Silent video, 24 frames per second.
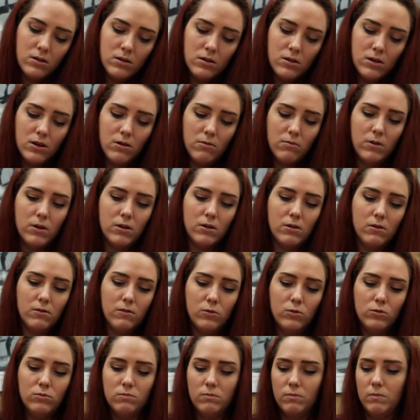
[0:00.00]
There we
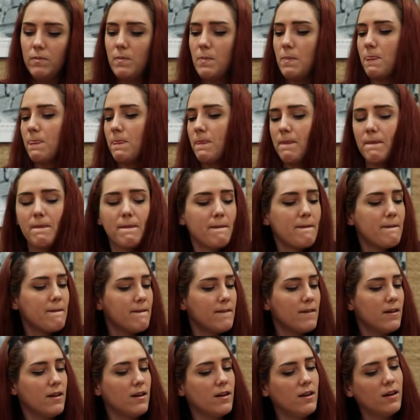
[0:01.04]
go. Oops.
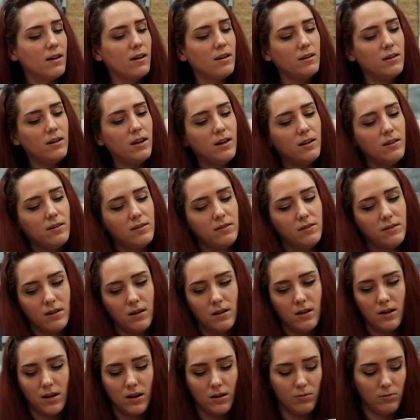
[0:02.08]
Next,
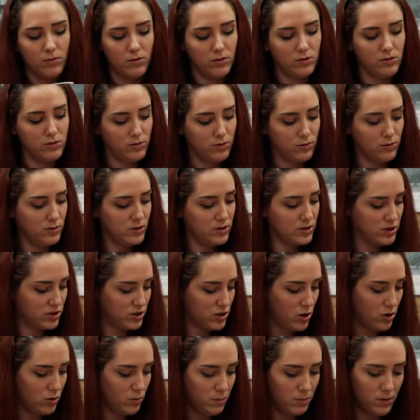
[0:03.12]
I will do
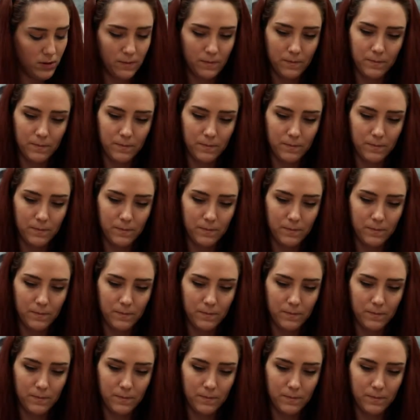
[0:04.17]
soap.